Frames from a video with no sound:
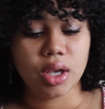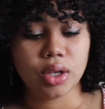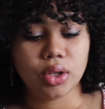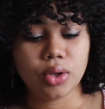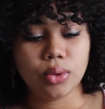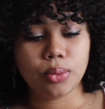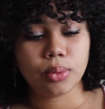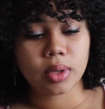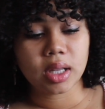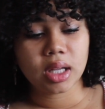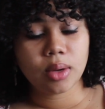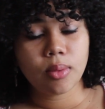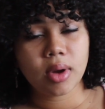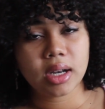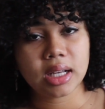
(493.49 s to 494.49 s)
you
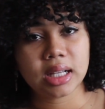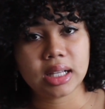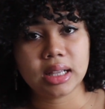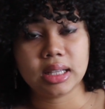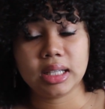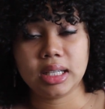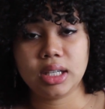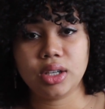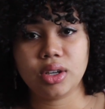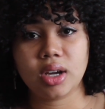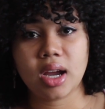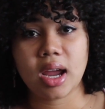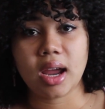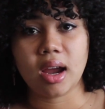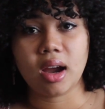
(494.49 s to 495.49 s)
really want to clean your
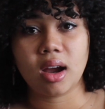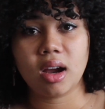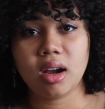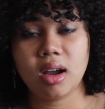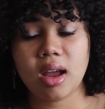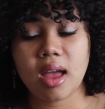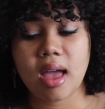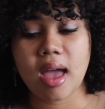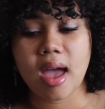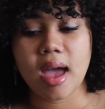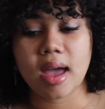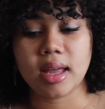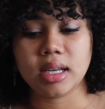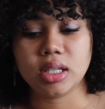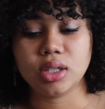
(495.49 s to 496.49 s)
hair,
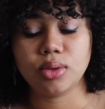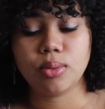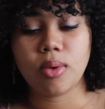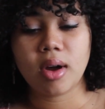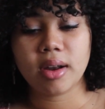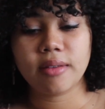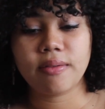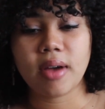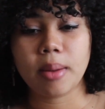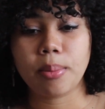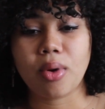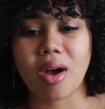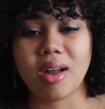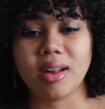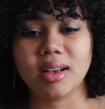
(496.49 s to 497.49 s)
and you want to find
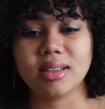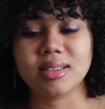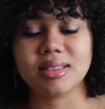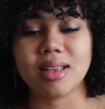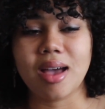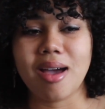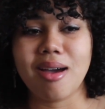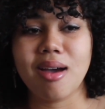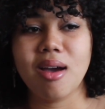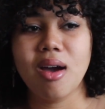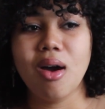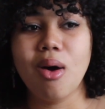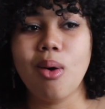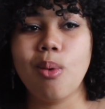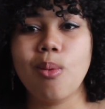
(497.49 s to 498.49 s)
products that
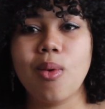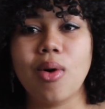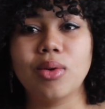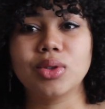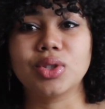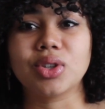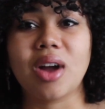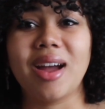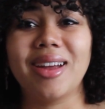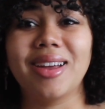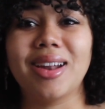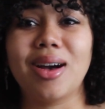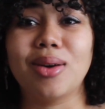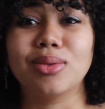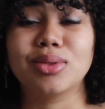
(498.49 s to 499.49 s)
won't dry
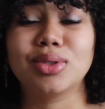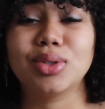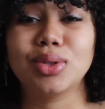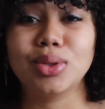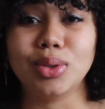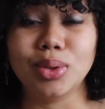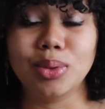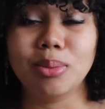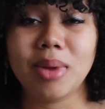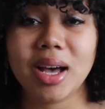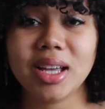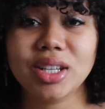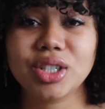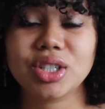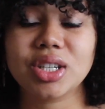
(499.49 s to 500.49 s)
it out too
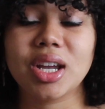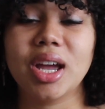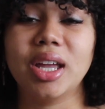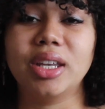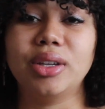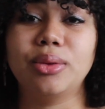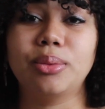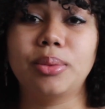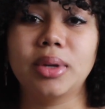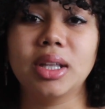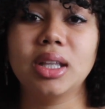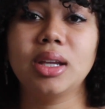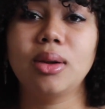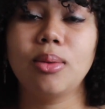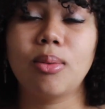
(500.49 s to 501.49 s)
much, and you
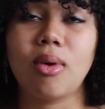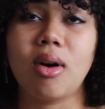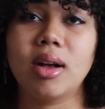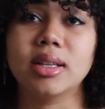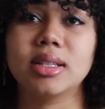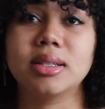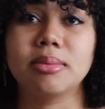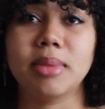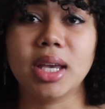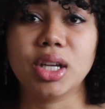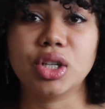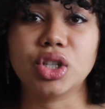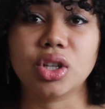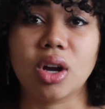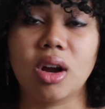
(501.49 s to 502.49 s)
really want to make
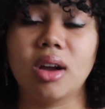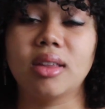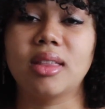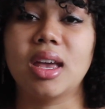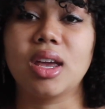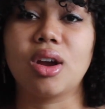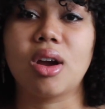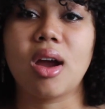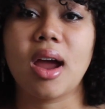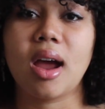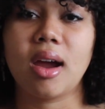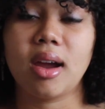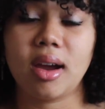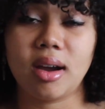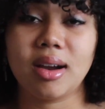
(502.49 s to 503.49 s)
sure that your
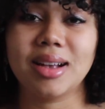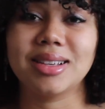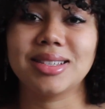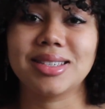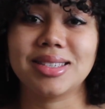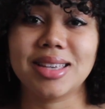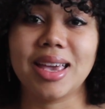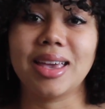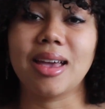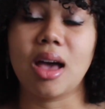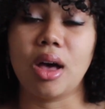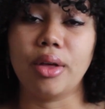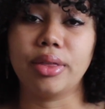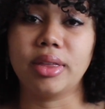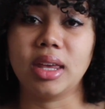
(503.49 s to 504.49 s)
hair is staying
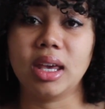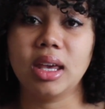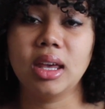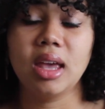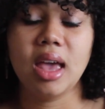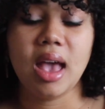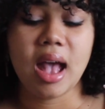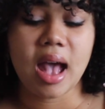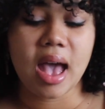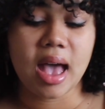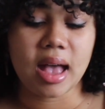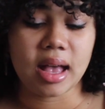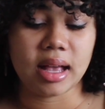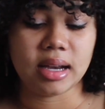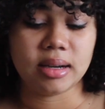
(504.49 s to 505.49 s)
healthy,
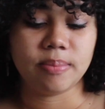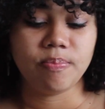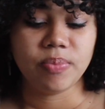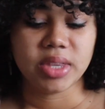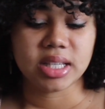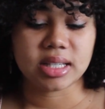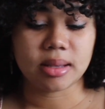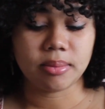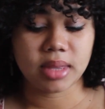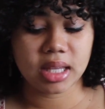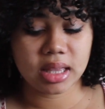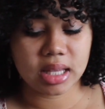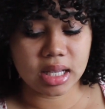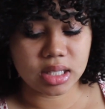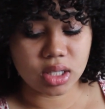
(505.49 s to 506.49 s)
and
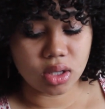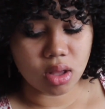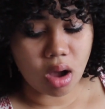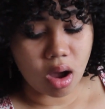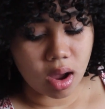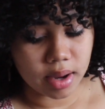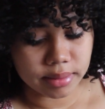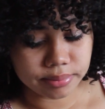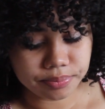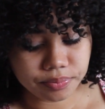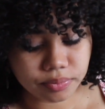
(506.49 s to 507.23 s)
something that's not